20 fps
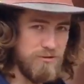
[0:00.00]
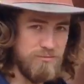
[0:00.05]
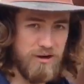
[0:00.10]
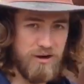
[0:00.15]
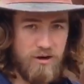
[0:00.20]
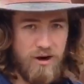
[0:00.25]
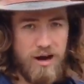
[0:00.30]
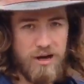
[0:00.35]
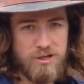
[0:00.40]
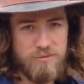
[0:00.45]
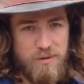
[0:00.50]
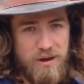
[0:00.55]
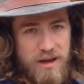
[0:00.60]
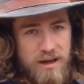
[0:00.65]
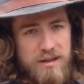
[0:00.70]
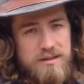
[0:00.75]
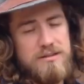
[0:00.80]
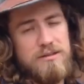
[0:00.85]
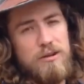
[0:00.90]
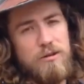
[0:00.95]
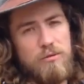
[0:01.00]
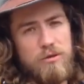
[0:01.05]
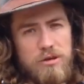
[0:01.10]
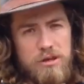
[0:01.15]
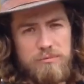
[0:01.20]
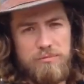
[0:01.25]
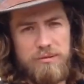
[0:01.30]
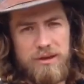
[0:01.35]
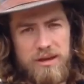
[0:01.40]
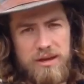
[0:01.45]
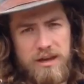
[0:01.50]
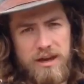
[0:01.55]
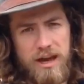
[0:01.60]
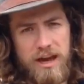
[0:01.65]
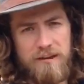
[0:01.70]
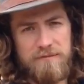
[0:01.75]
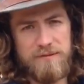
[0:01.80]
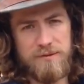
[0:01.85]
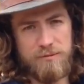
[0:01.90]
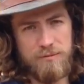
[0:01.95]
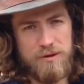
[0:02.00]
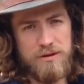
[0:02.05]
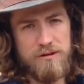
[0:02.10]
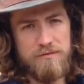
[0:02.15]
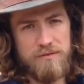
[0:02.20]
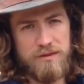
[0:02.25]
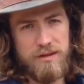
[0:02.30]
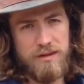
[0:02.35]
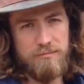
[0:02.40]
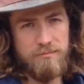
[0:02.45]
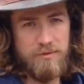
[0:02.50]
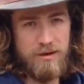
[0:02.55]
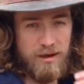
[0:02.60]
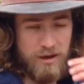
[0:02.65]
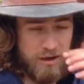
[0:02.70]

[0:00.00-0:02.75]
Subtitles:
was my crash pads. They're really big. I have 3 of them.